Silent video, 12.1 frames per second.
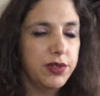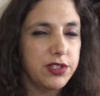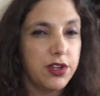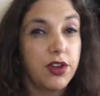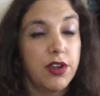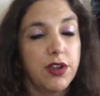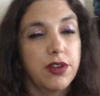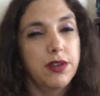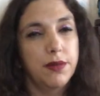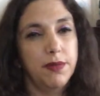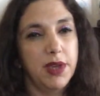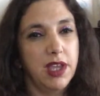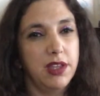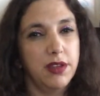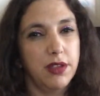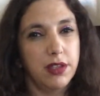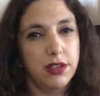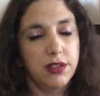heard, but
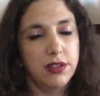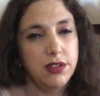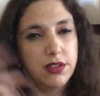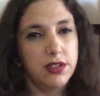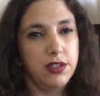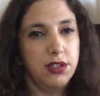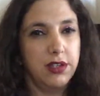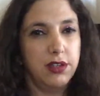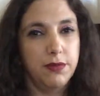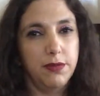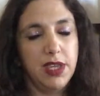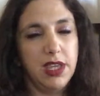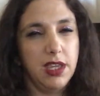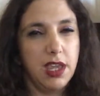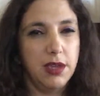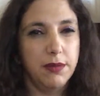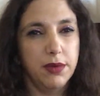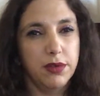being
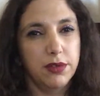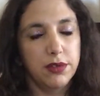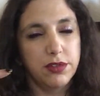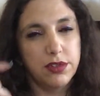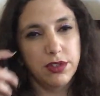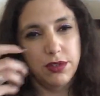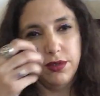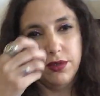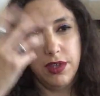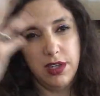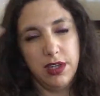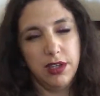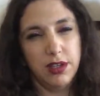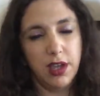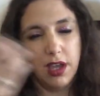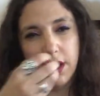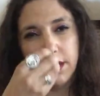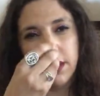able to hear,
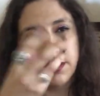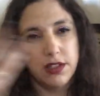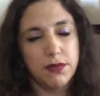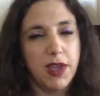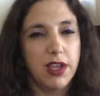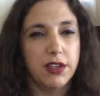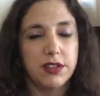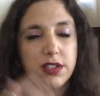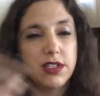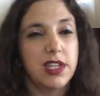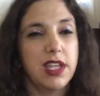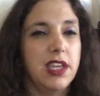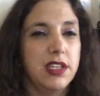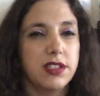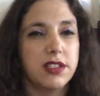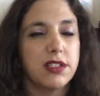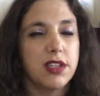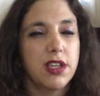get smells and
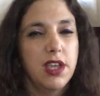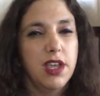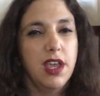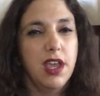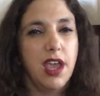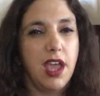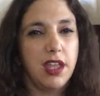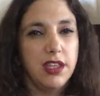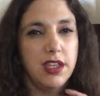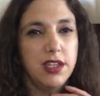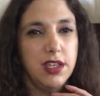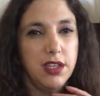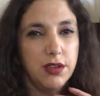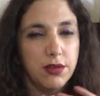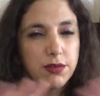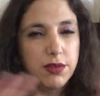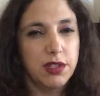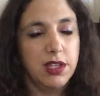tastes, and getting
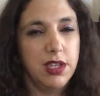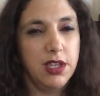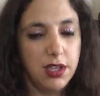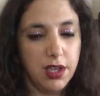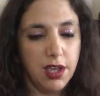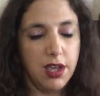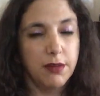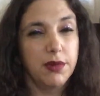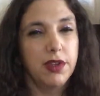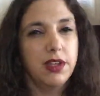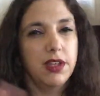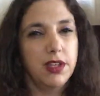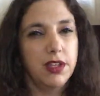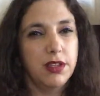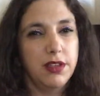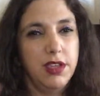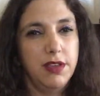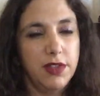really
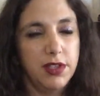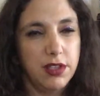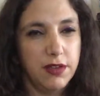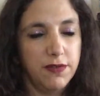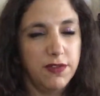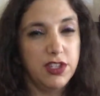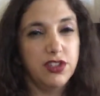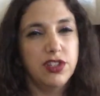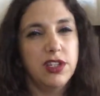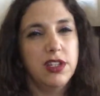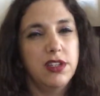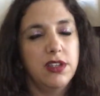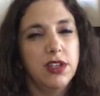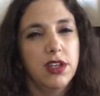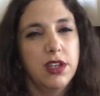even the vision